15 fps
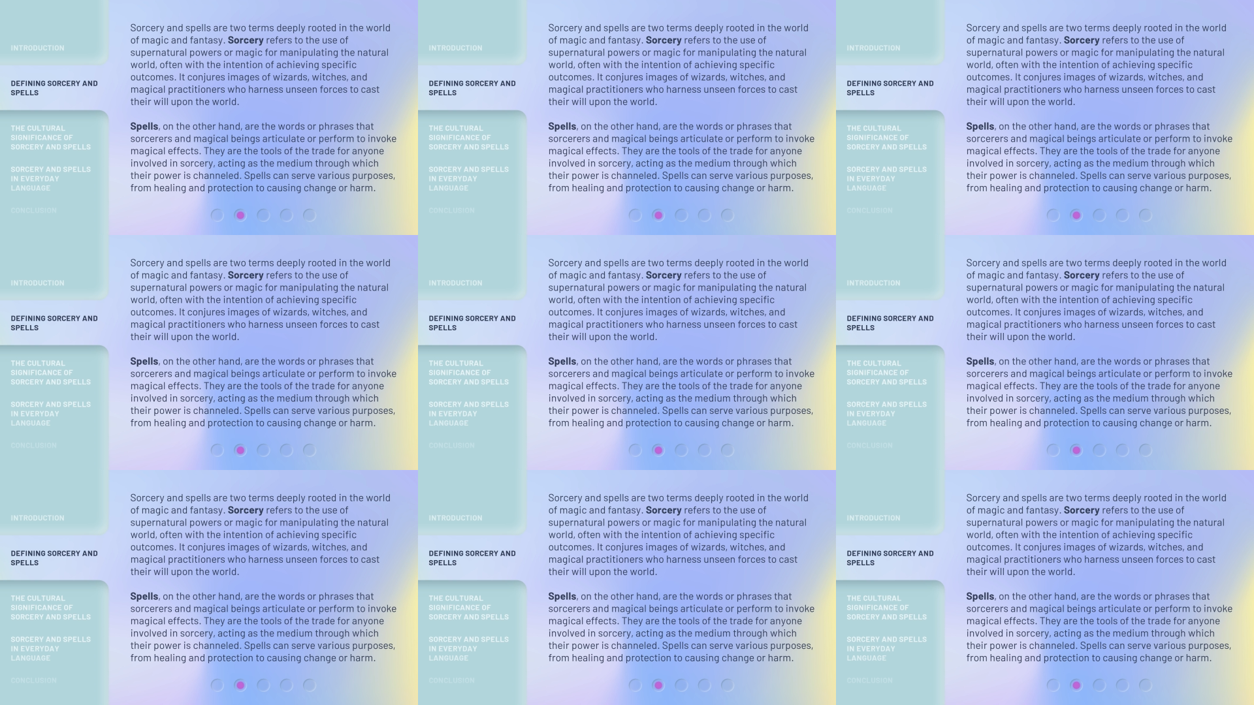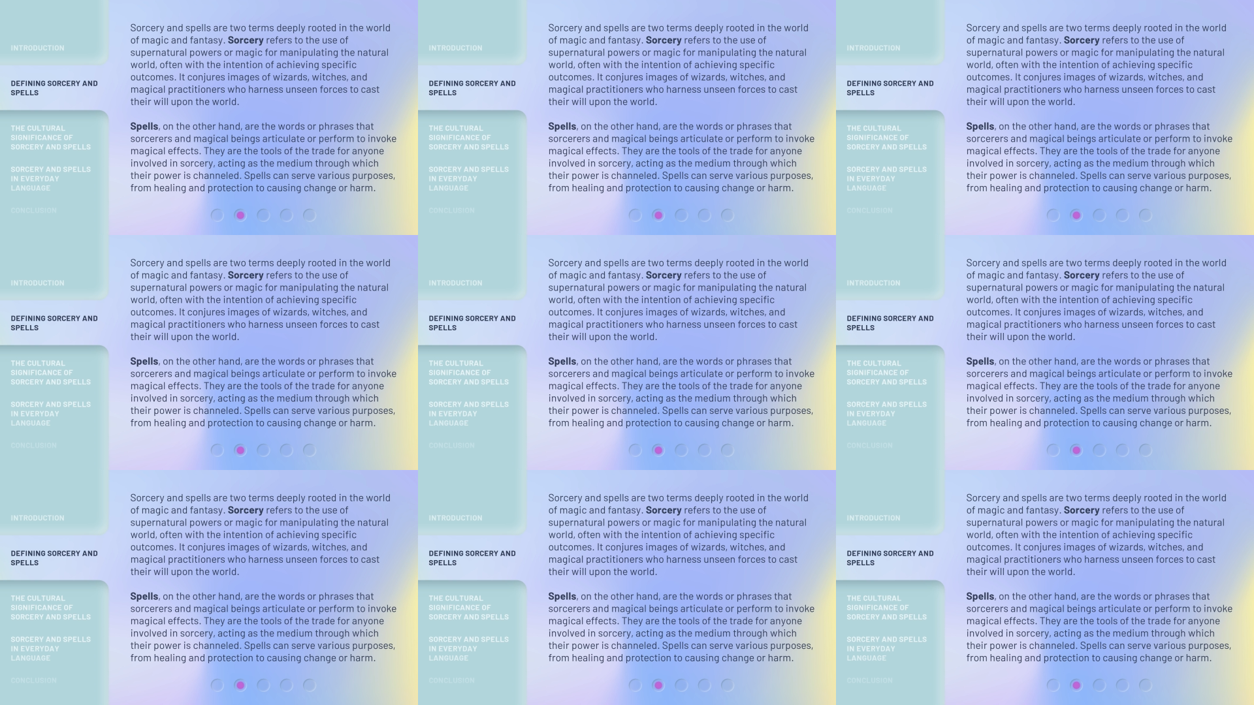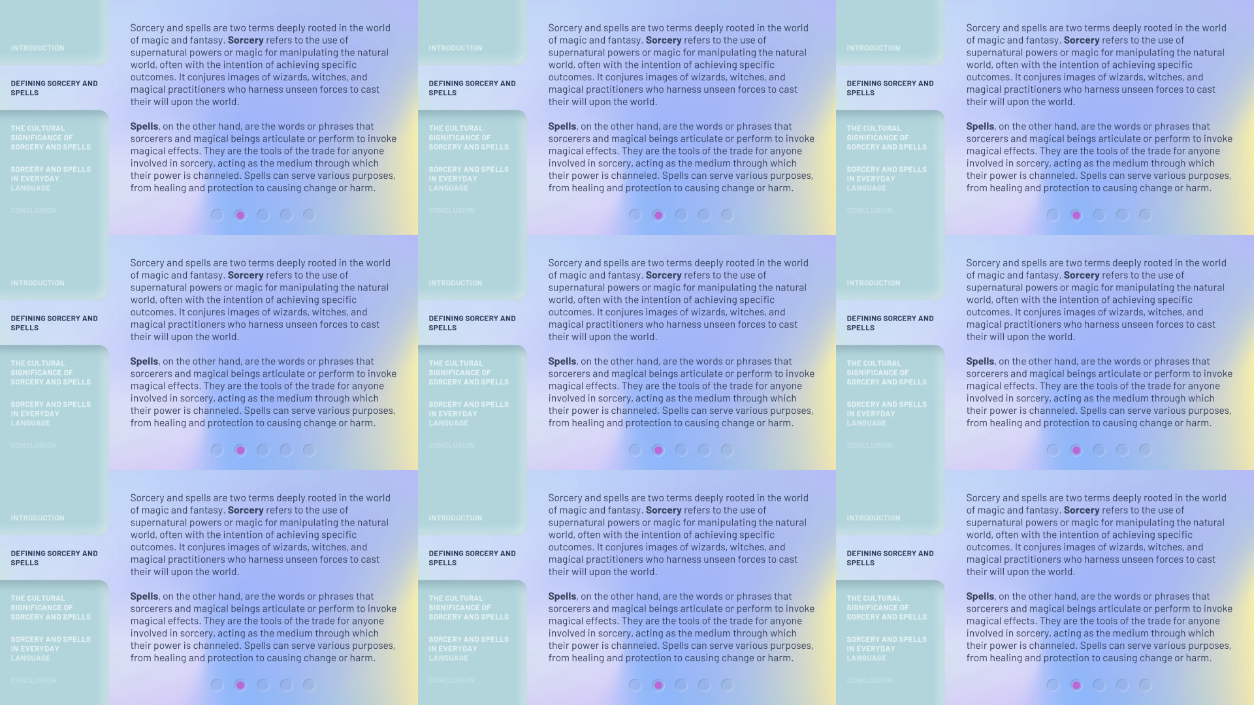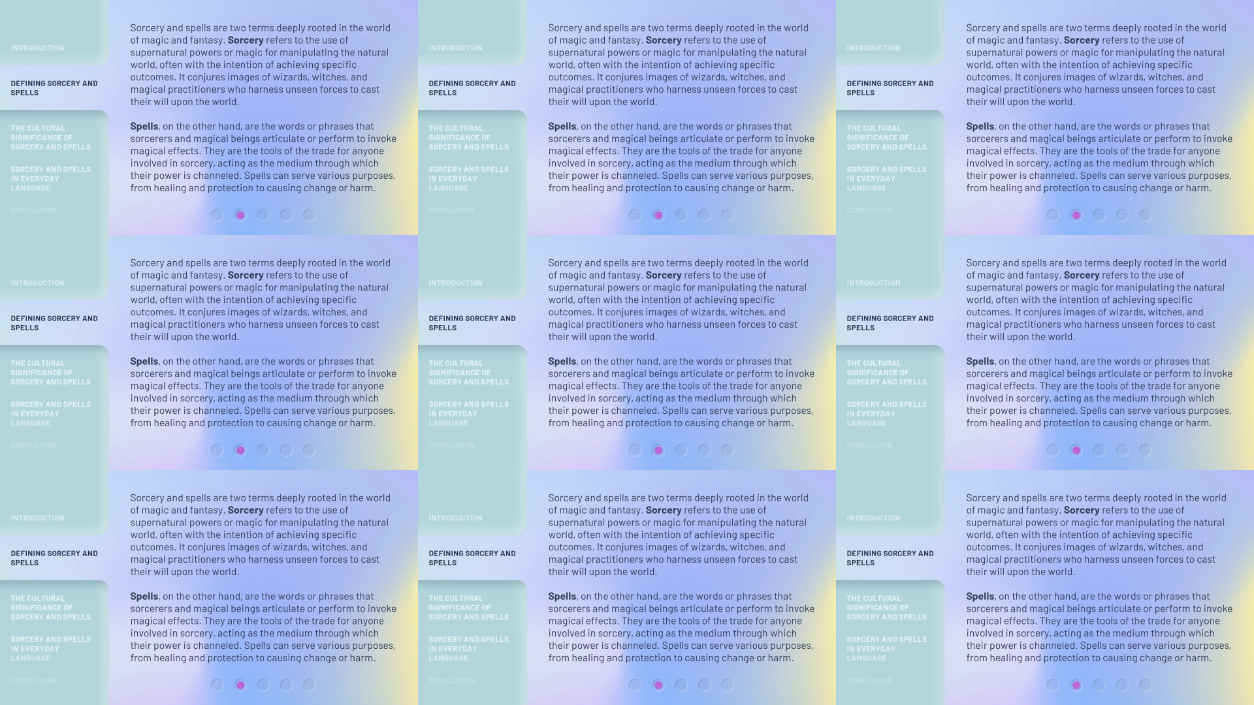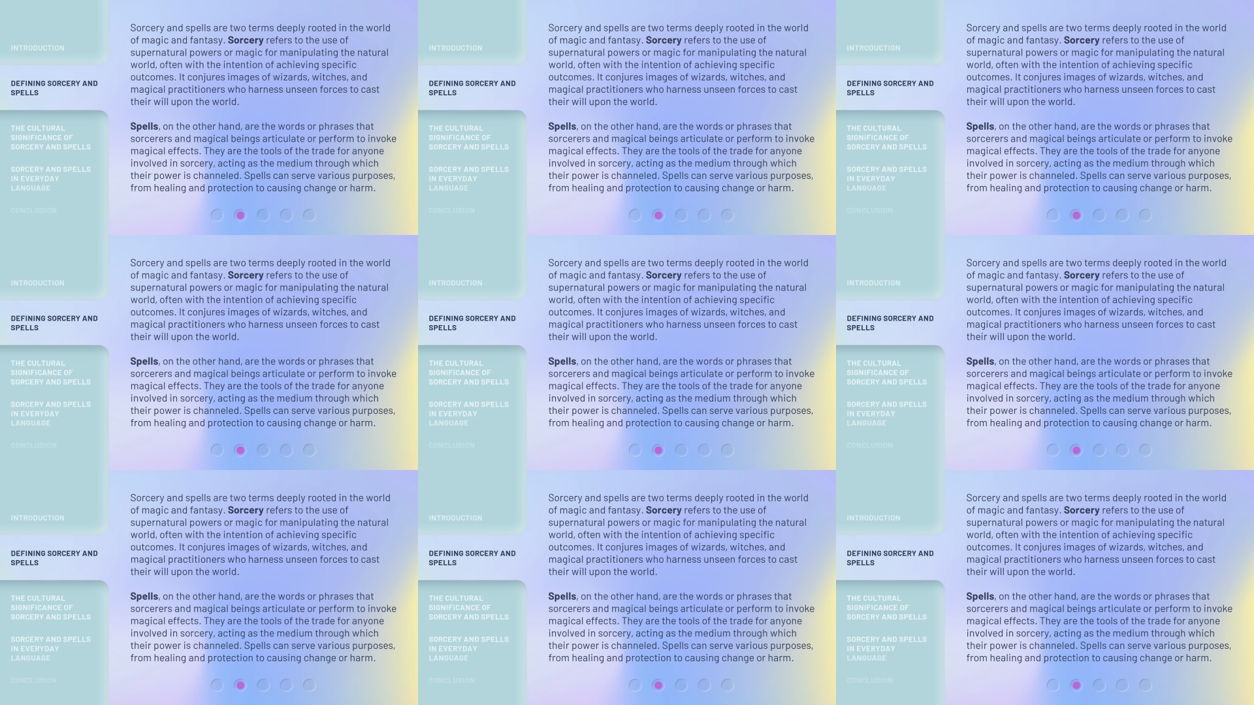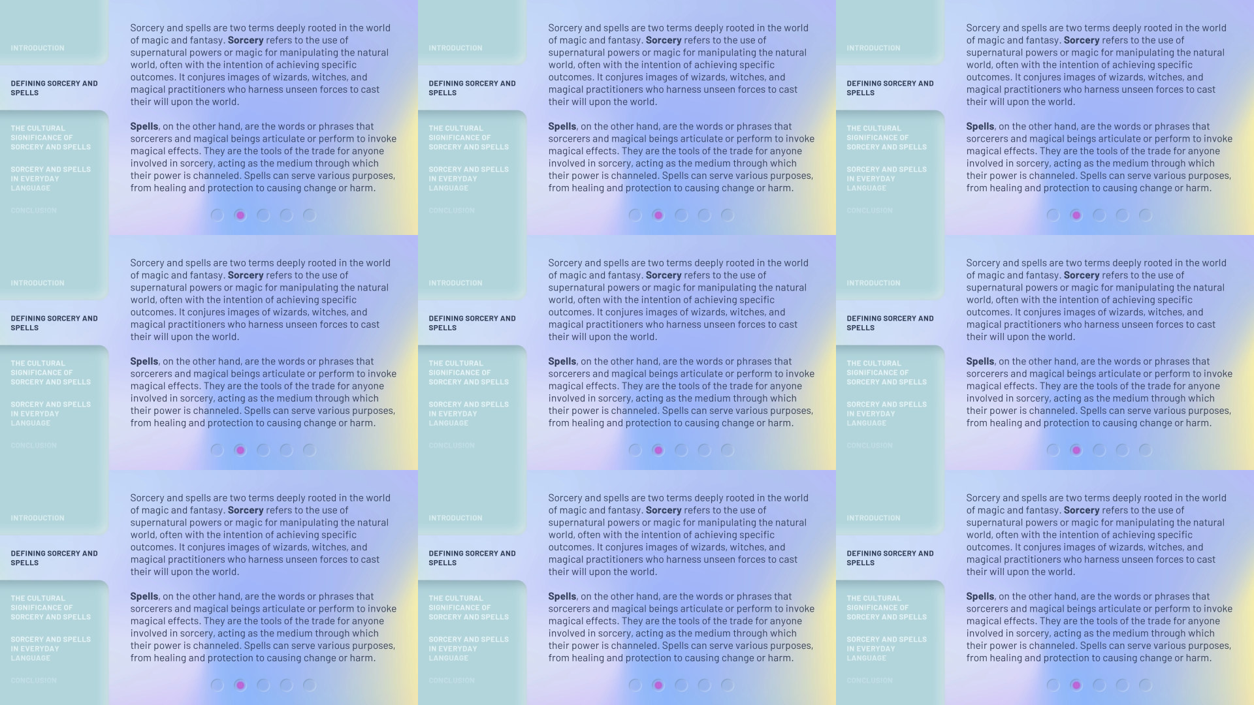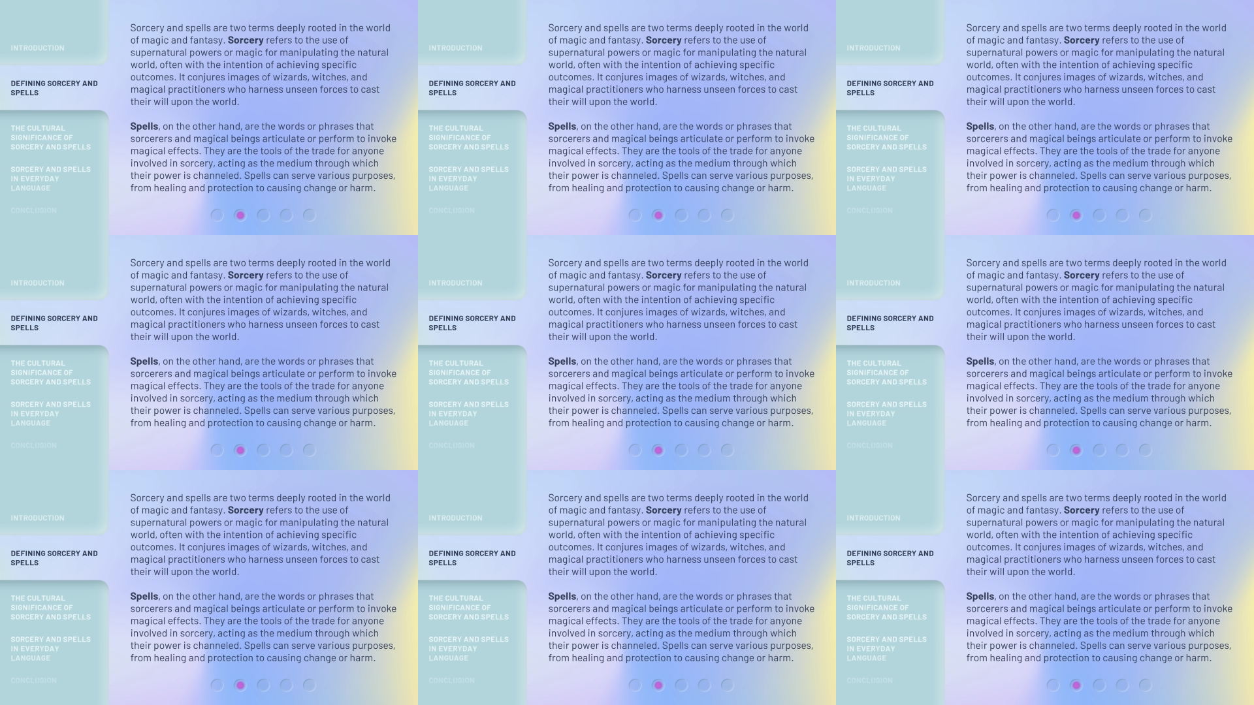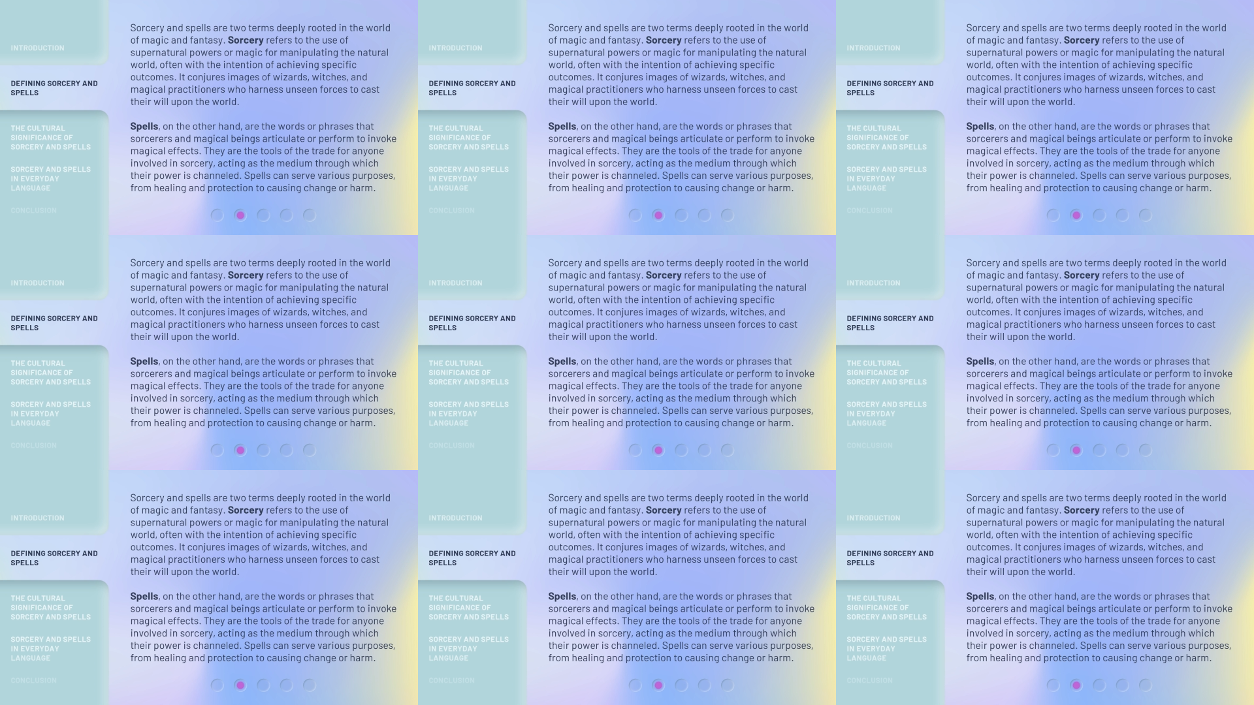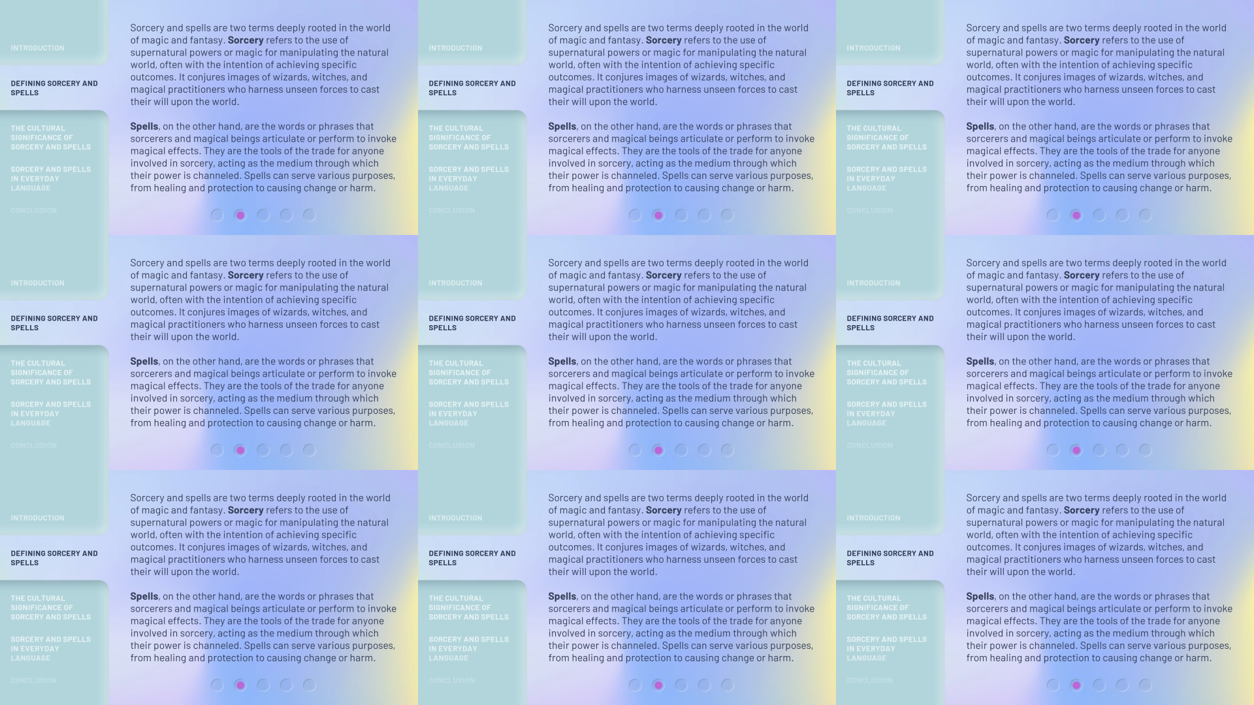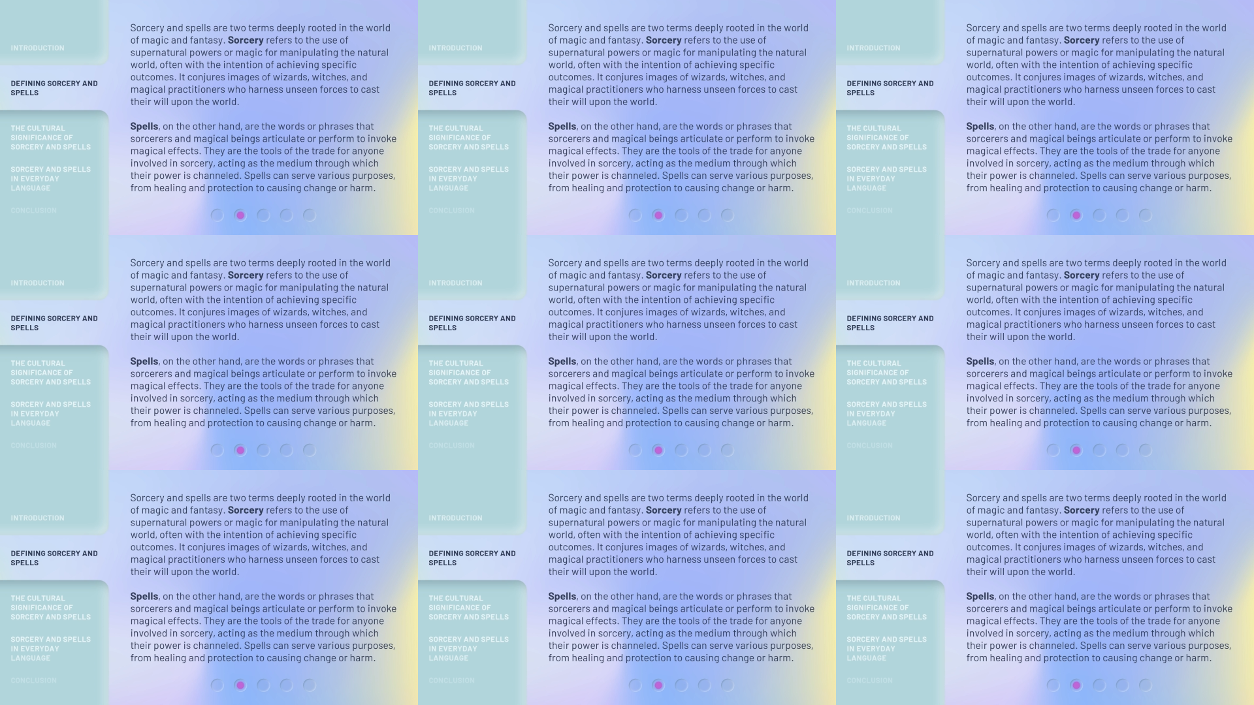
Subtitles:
[unreadable: no face in view]